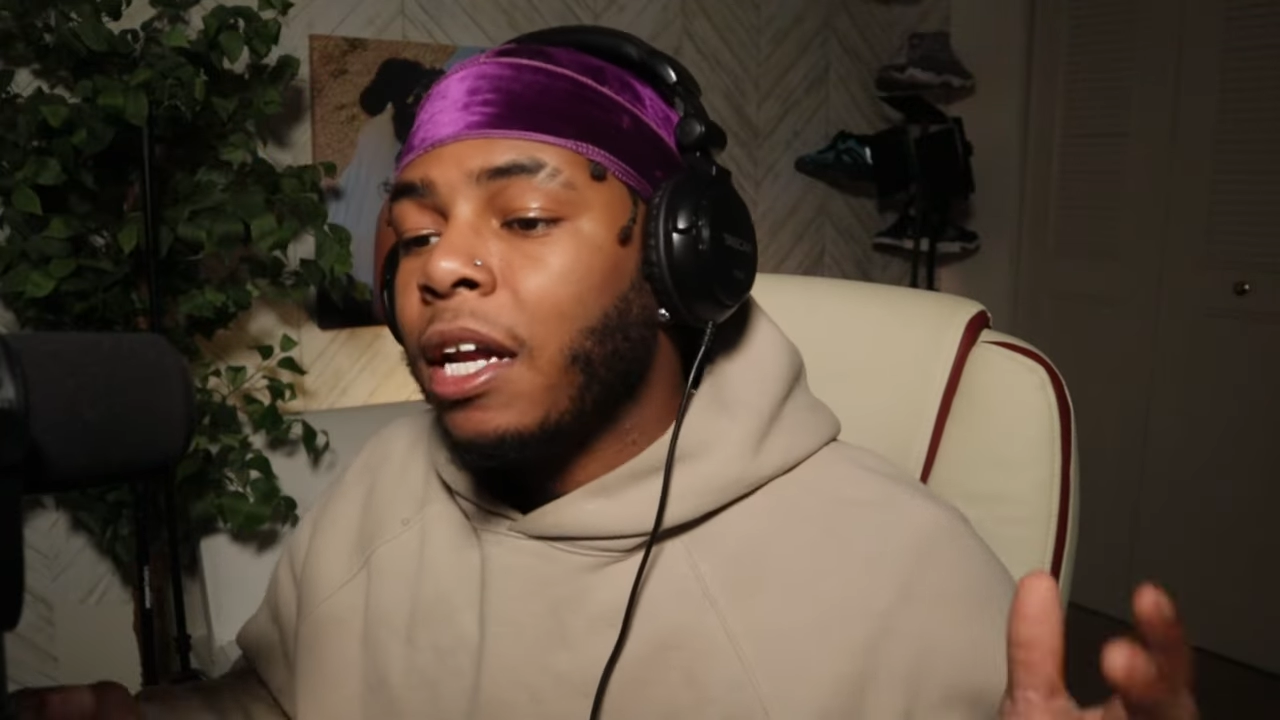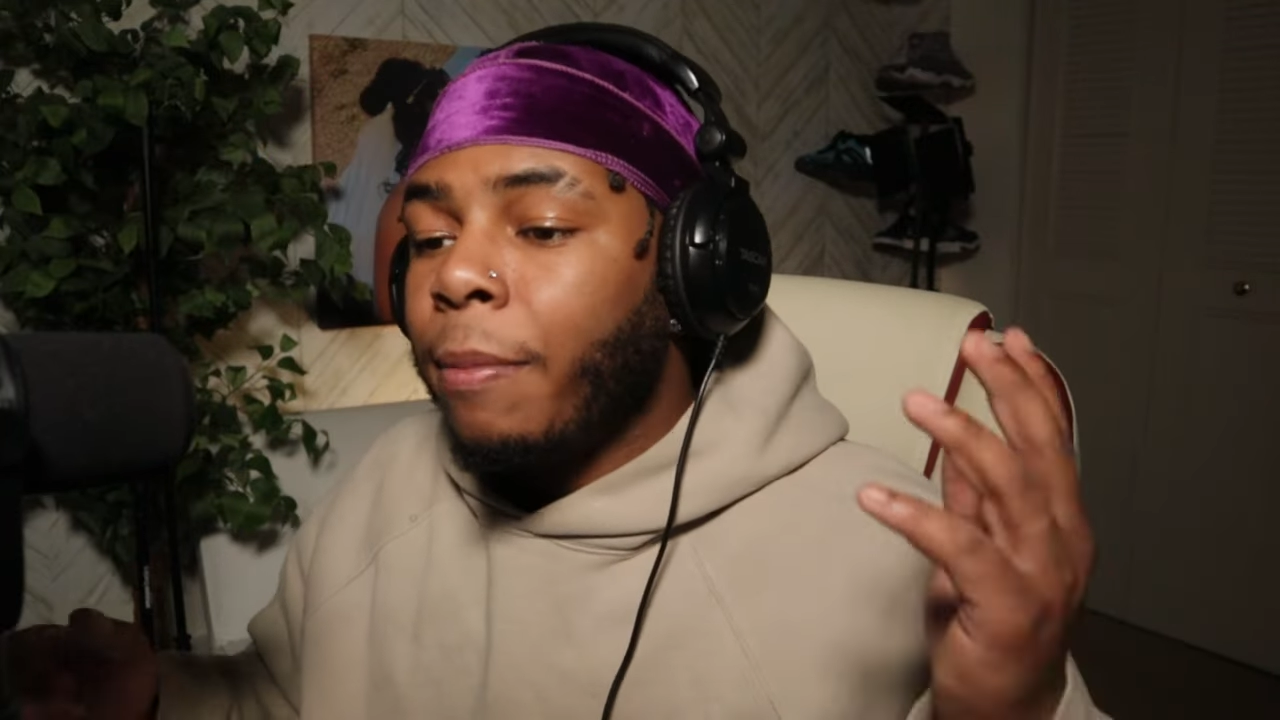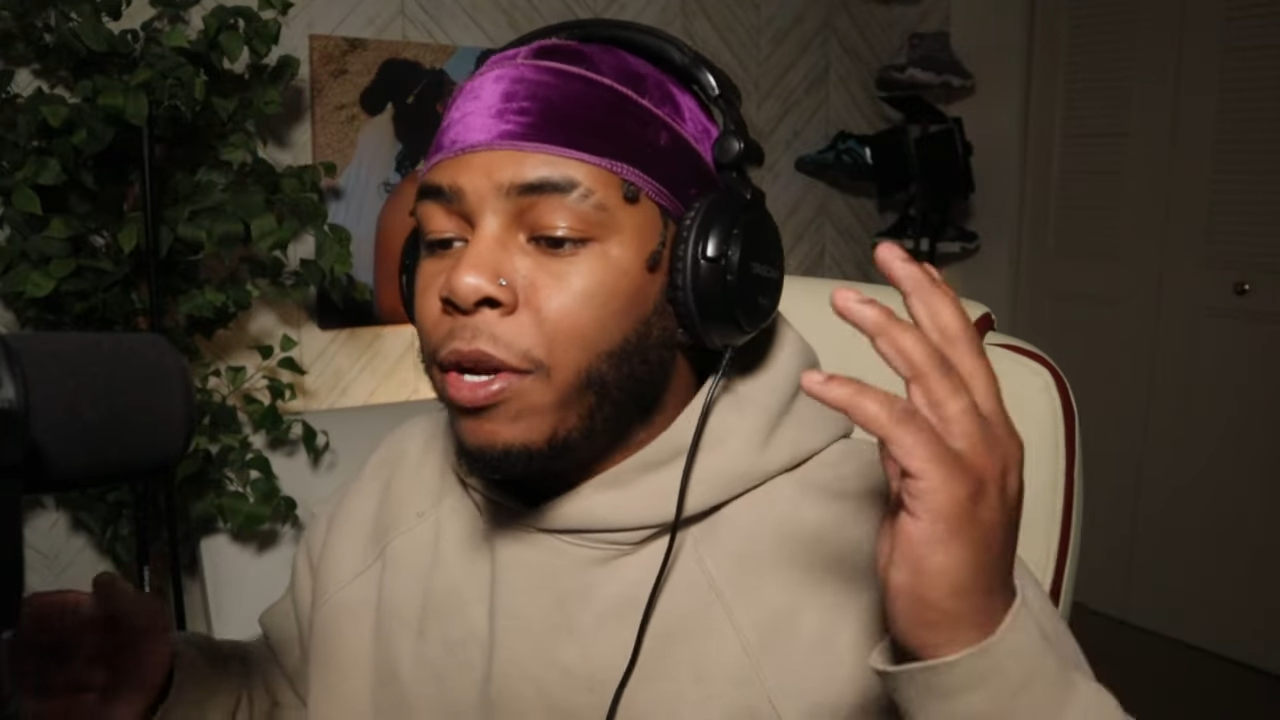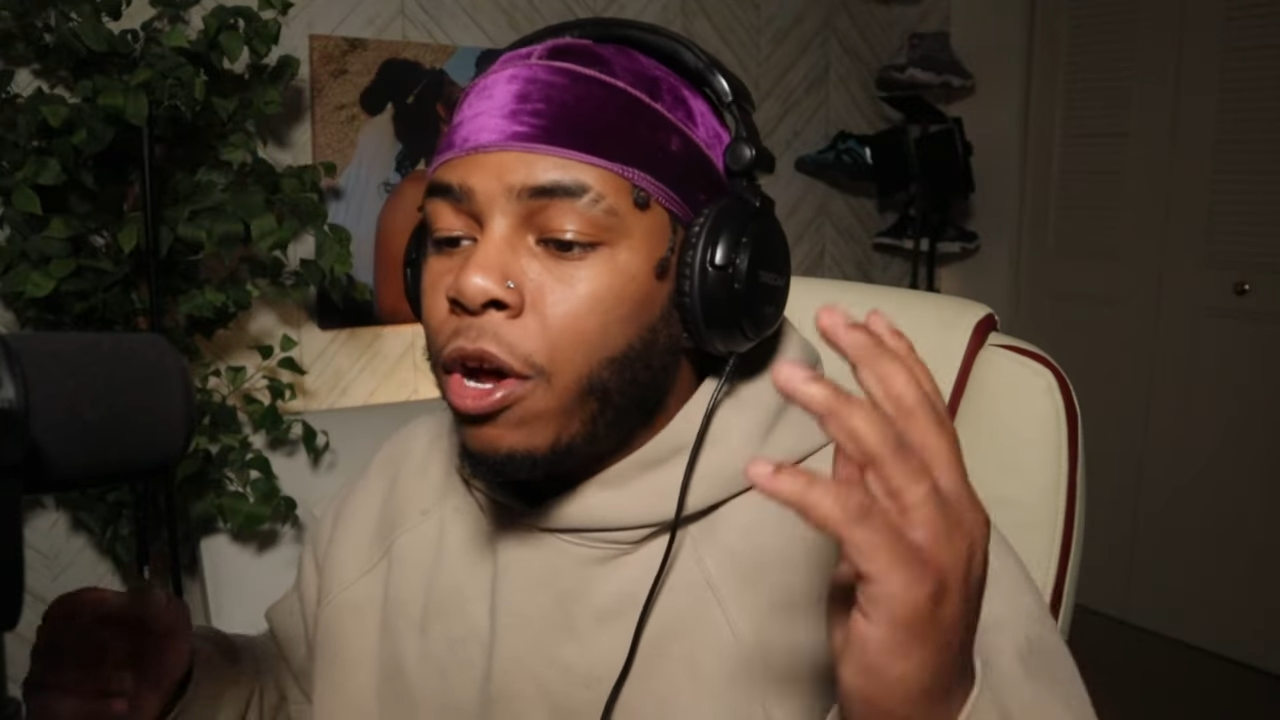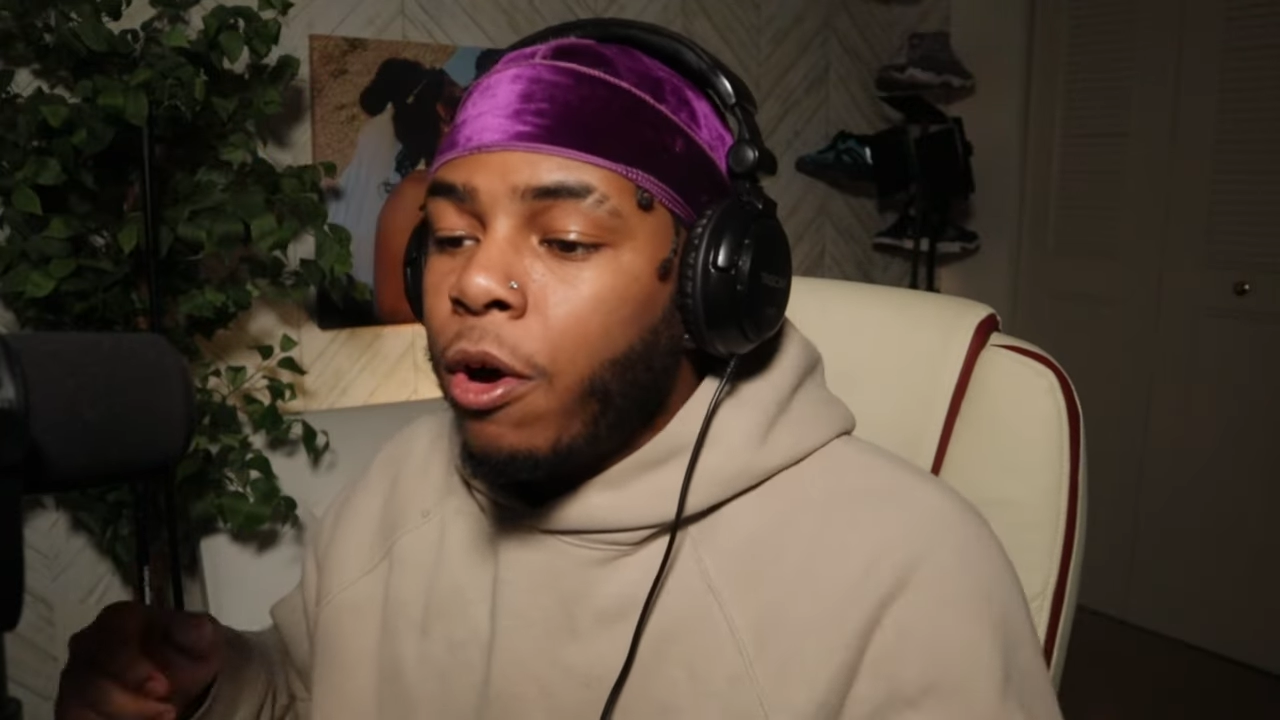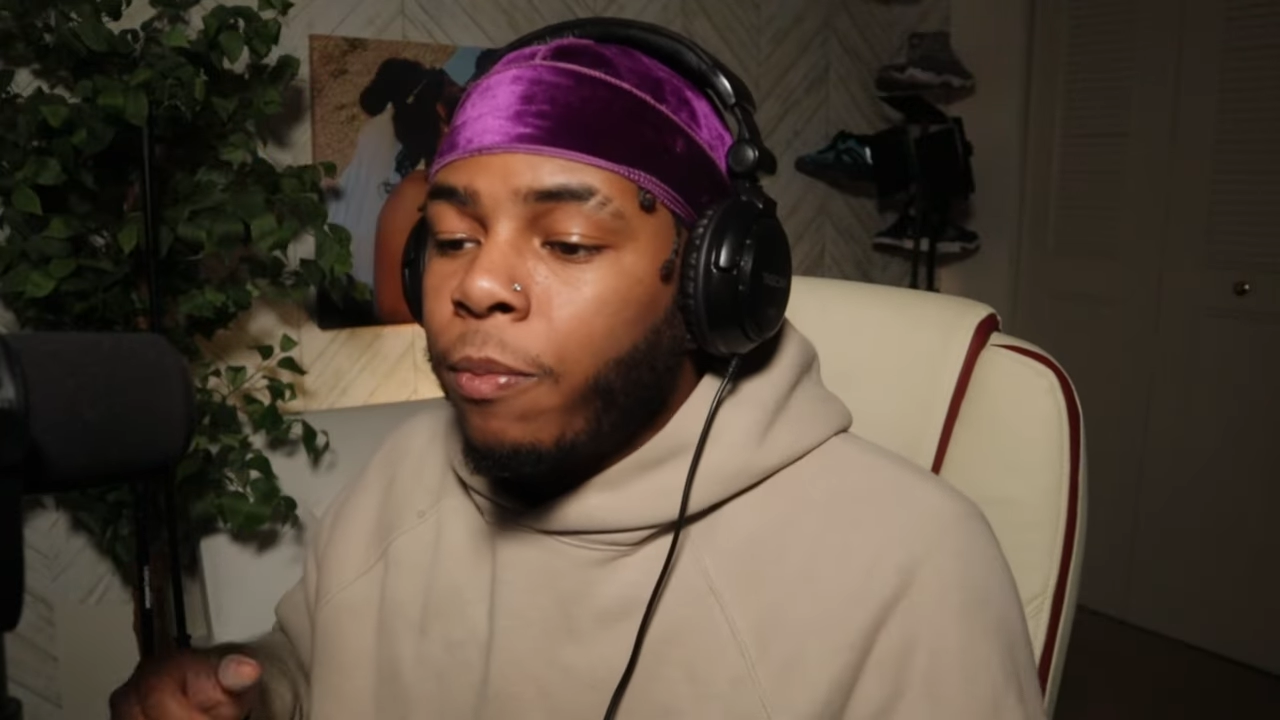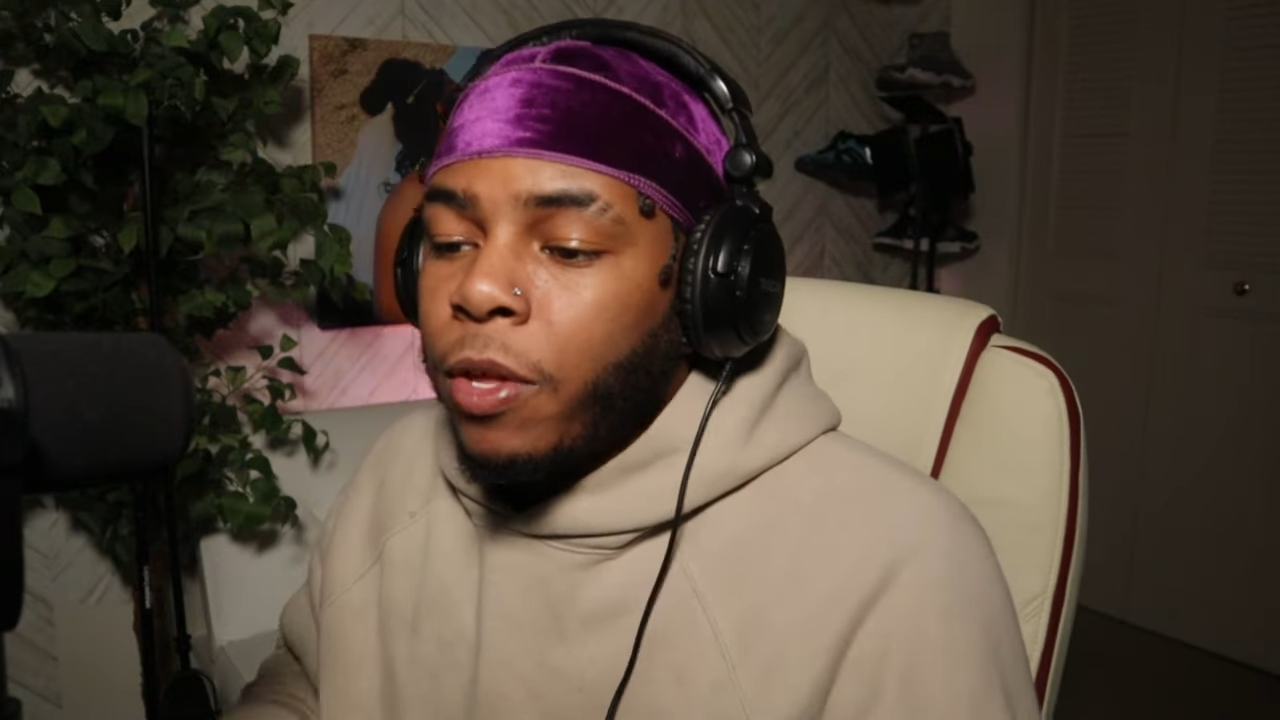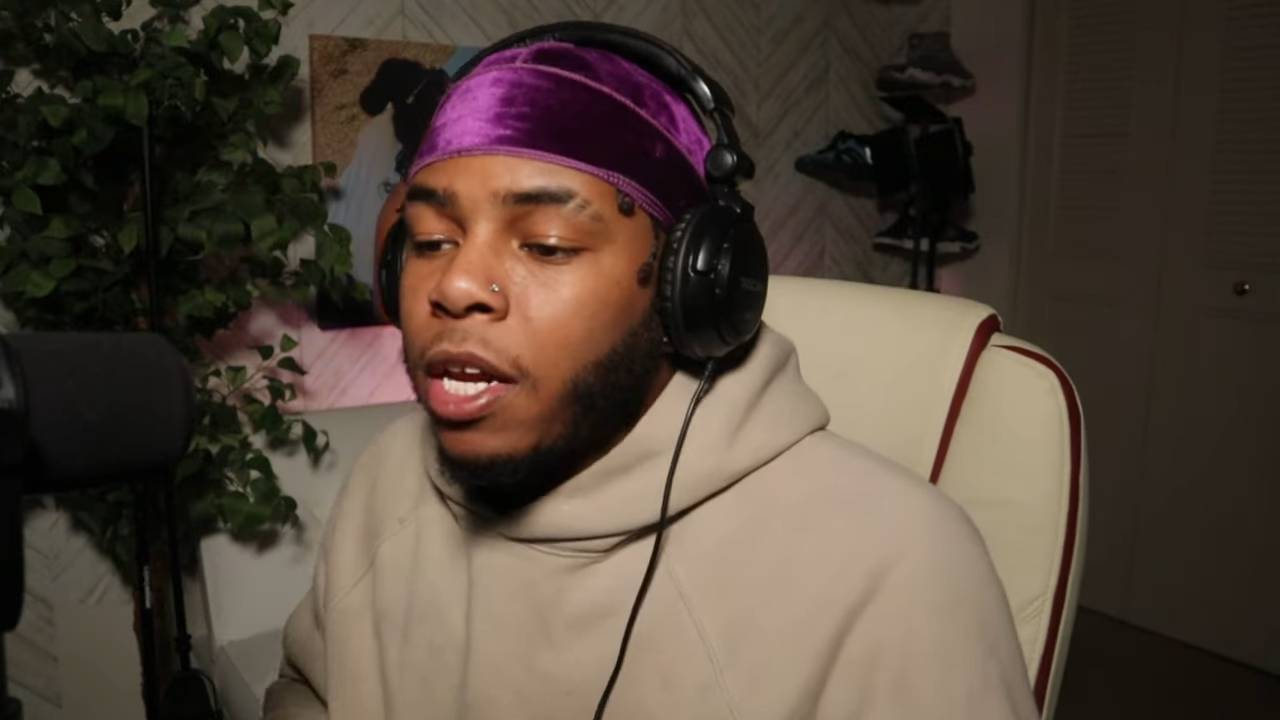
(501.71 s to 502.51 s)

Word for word: let me know